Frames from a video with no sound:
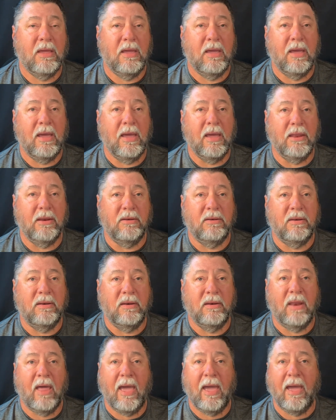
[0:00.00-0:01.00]
it
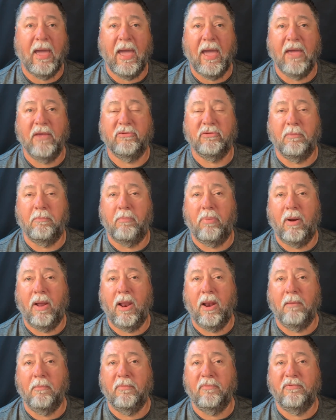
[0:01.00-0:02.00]
has a
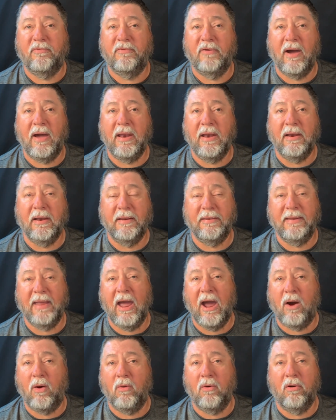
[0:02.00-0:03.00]
problem finding a
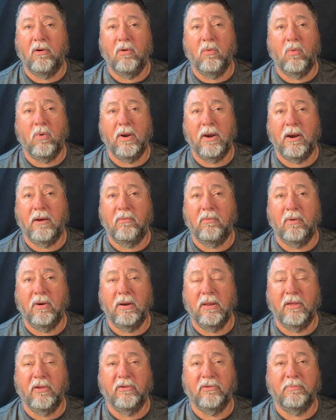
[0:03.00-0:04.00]
tower or whatever
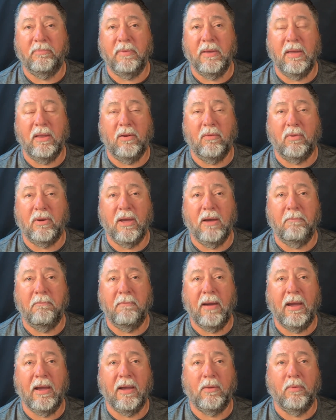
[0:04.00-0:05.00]
it is. It'll come
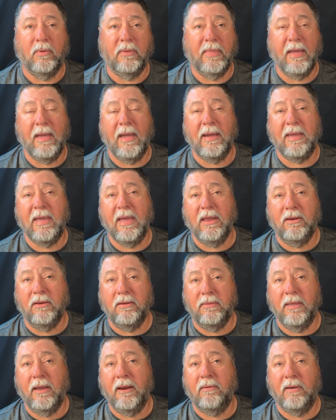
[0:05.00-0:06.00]
back with, hey, I can't
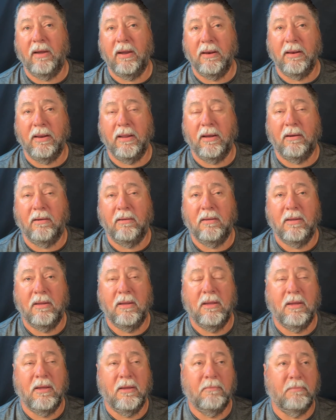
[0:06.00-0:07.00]
do that right now.
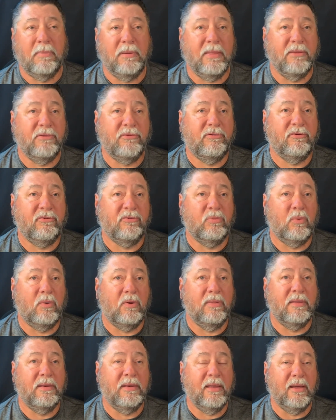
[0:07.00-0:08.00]
But that's just
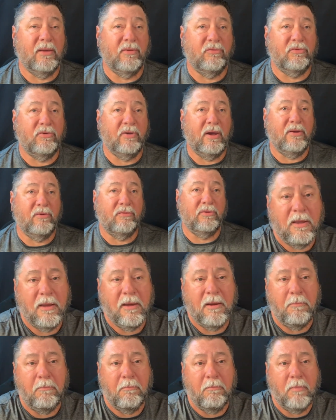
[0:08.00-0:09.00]
one of the downsides to
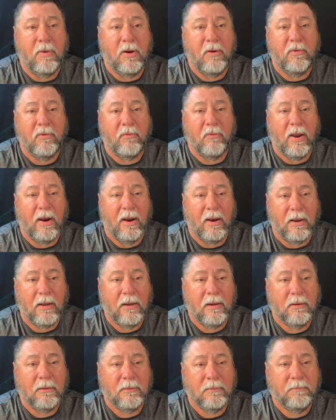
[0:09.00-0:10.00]
moving right
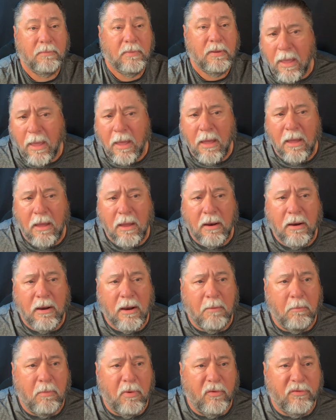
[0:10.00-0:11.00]
along.
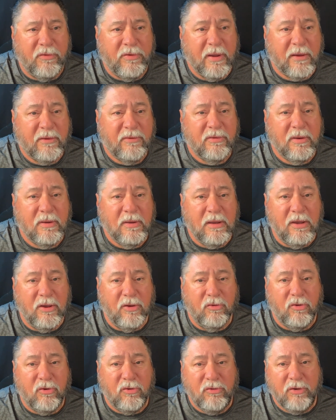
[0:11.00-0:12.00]
Number six
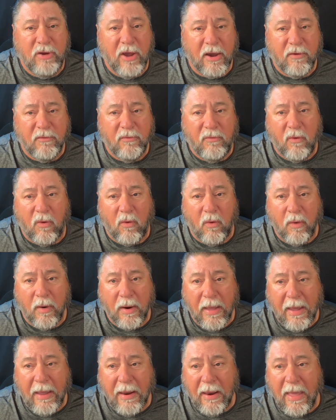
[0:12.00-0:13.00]
is check for
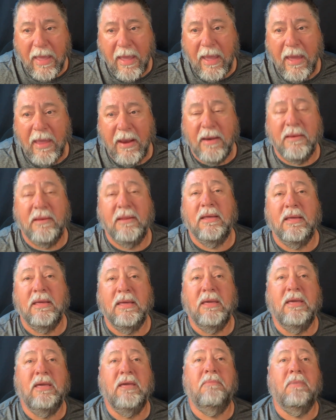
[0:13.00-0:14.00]
and edit
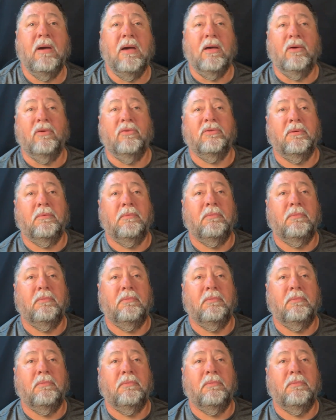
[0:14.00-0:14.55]
emails.